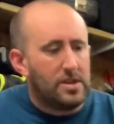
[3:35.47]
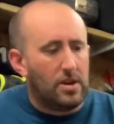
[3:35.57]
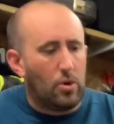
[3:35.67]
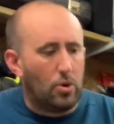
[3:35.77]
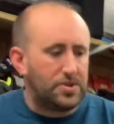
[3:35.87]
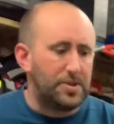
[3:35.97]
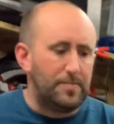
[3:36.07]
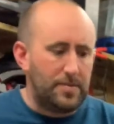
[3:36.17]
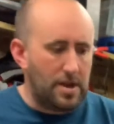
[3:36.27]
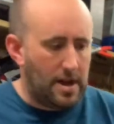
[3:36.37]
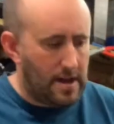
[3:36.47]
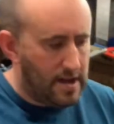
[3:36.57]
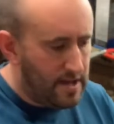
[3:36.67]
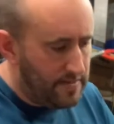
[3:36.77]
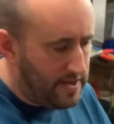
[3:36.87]
Awesome.
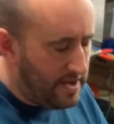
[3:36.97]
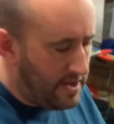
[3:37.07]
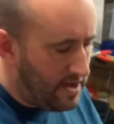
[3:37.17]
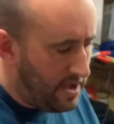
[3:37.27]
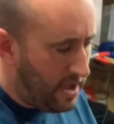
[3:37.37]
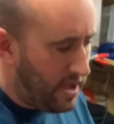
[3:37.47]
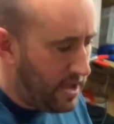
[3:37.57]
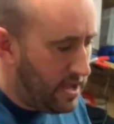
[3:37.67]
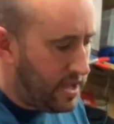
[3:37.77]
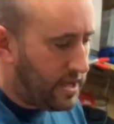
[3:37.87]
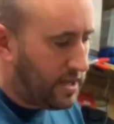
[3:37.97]
They